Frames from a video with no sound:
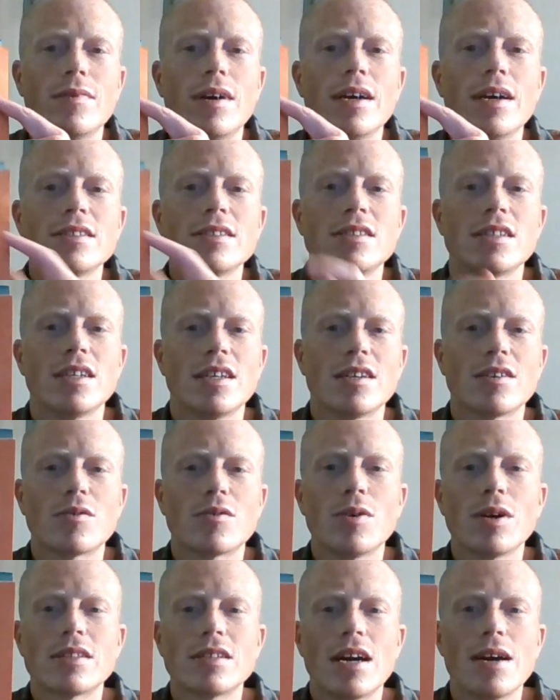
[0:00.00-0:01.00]
I guess a
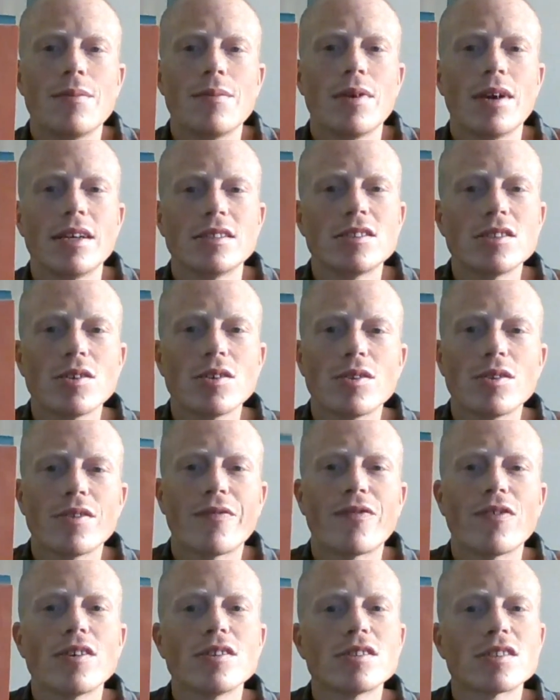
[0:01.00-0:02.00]
quick timeline. So the
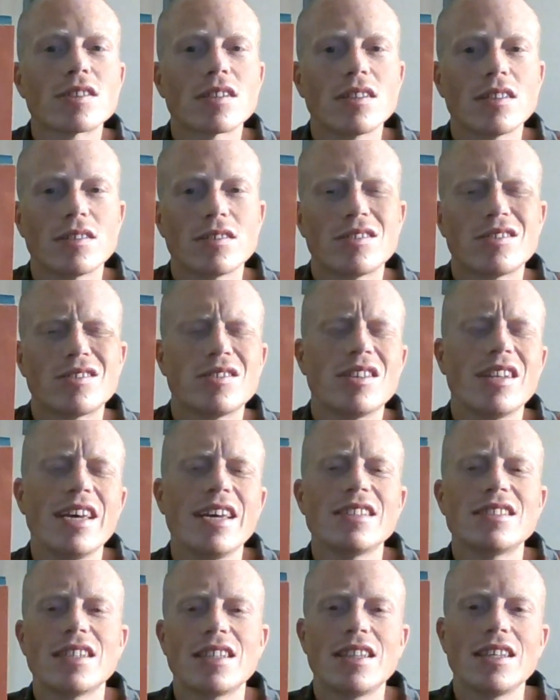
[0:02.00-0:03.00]
first
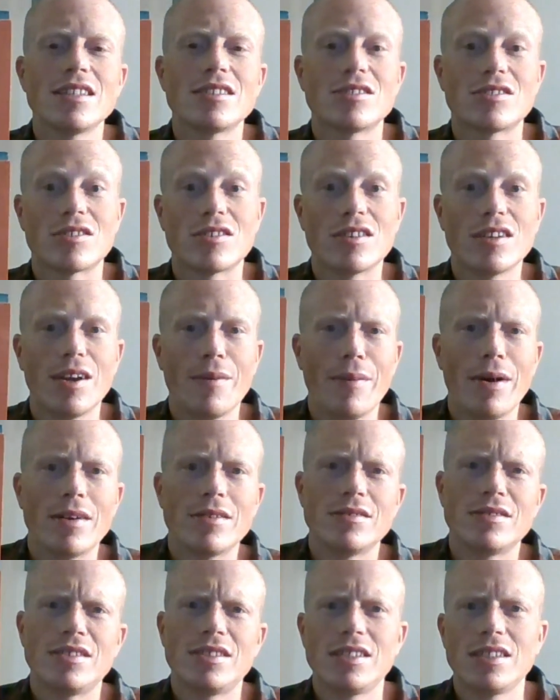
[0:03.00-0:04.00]
legs I think start
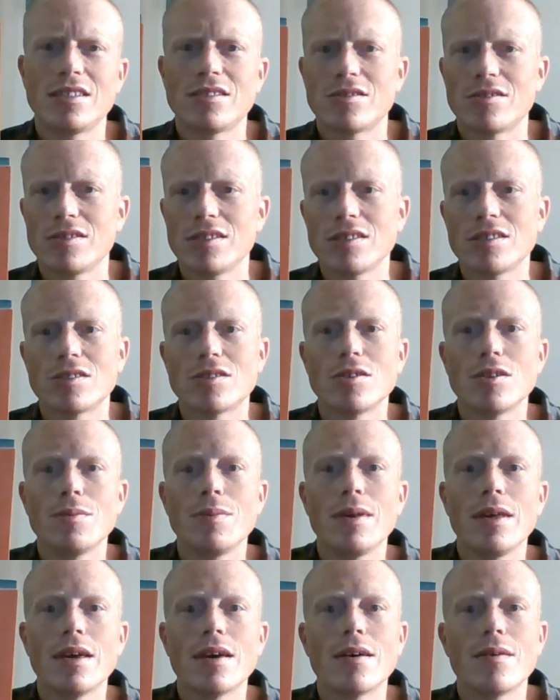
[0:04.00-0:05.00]
about 6 or 6:30
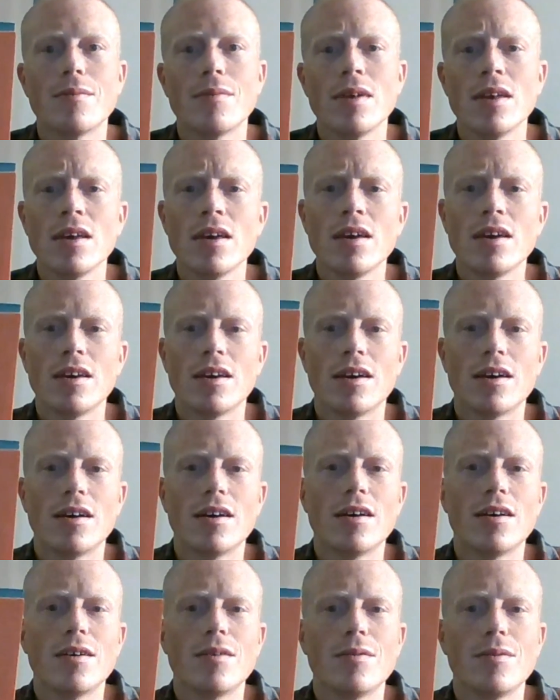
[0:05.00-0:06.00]
p.m.
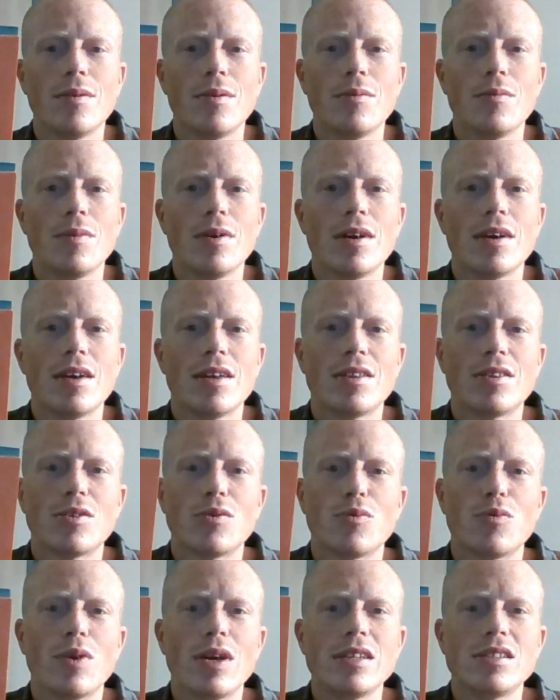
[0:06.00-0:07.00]
With
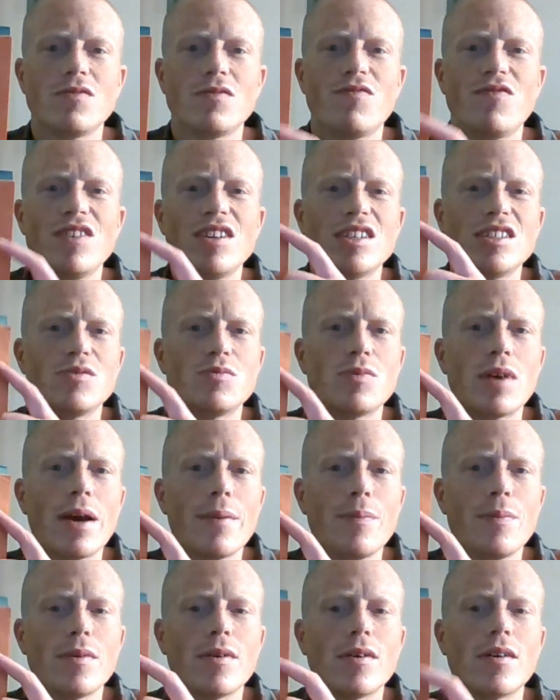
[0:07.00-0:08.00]
the race
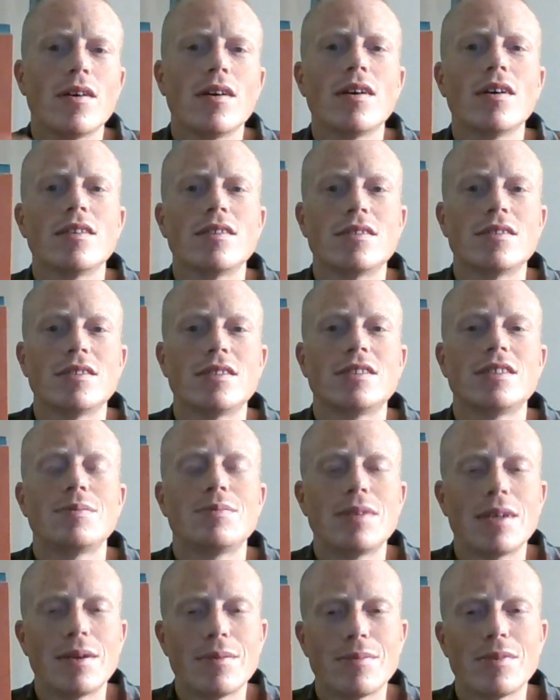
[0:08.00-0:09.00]
wrap on
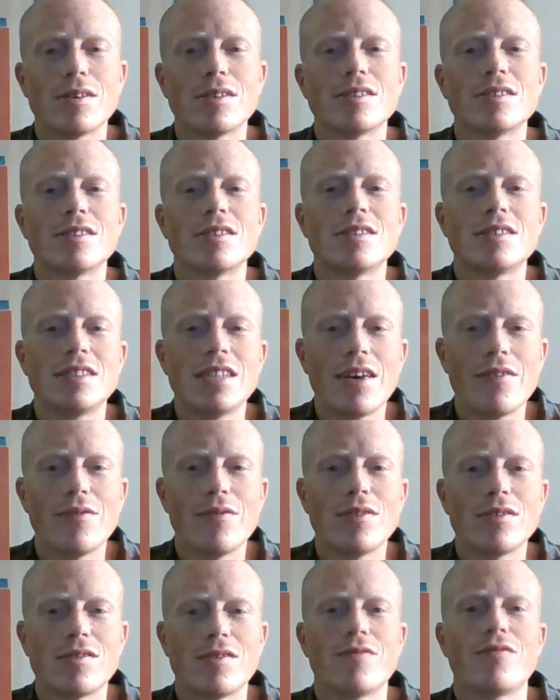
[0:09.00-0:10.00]
September
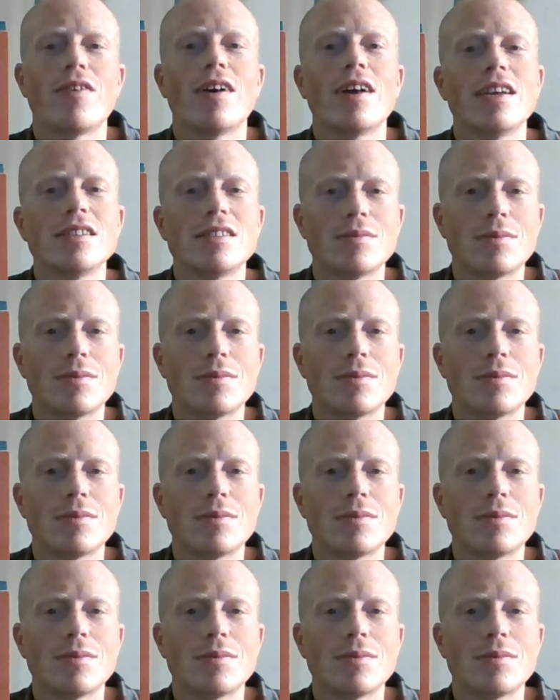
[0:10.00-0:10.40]
7th, so Friday,